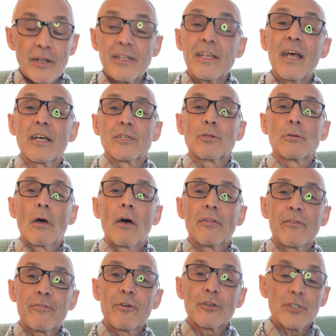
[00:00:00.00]
yes, on the
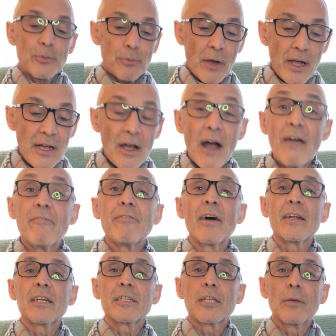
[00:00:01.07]
first spray, I find
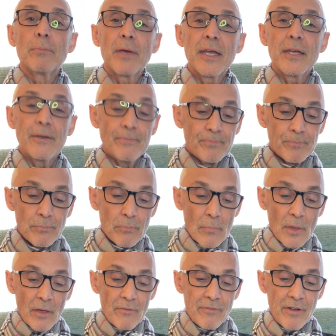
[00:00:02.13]
it to be
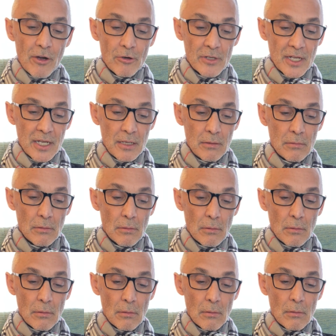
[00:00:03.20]
fairly
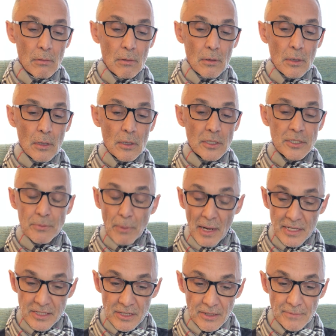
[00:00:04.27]

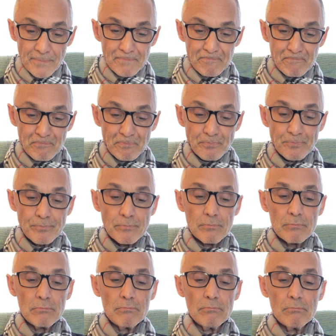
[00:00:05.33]
spicy,
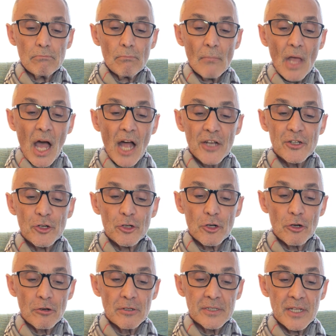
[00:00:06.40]

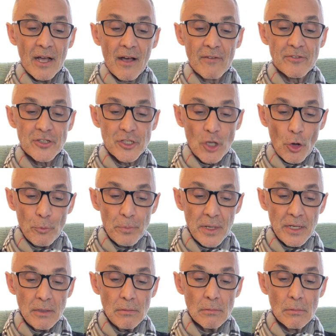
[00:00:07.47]
undercurrent of
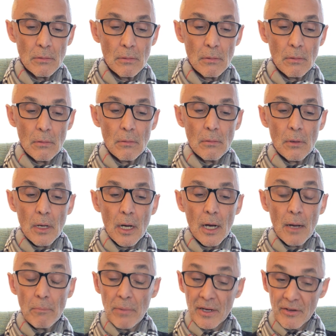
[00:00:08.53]
soapy, a
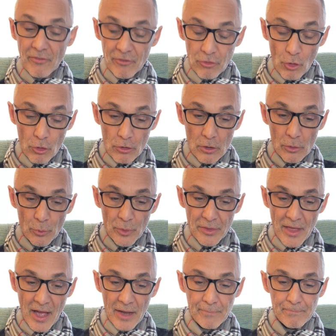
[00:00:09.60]
bit of floral with
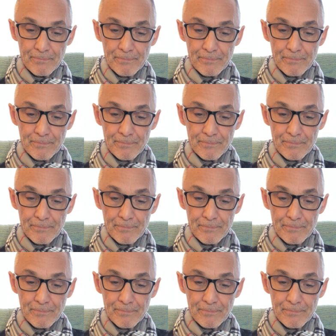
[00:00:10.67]
that.